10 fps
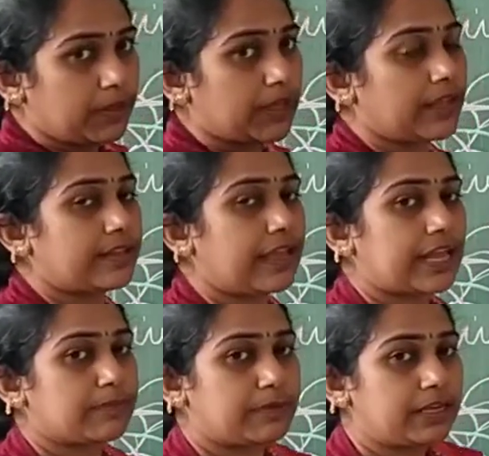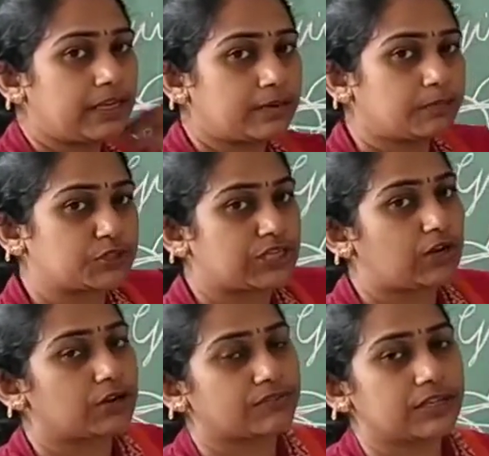and the air will be pushed
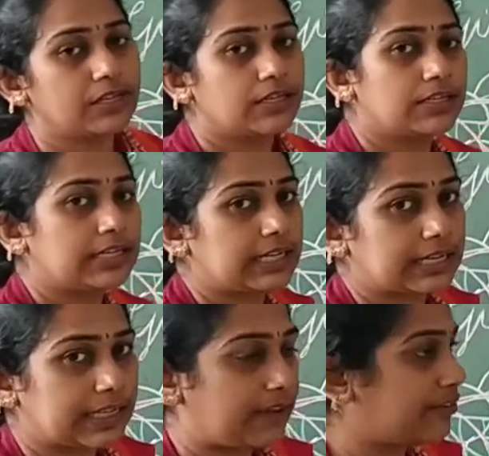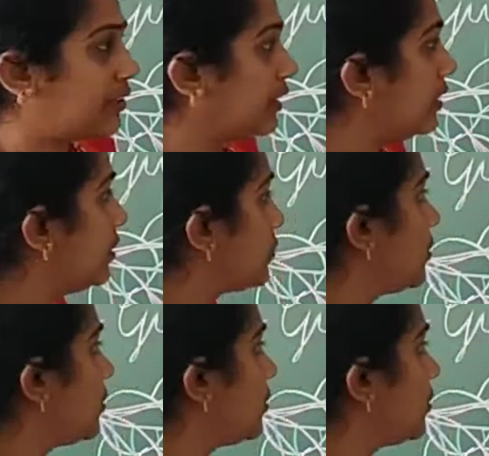out of the lung cavity. So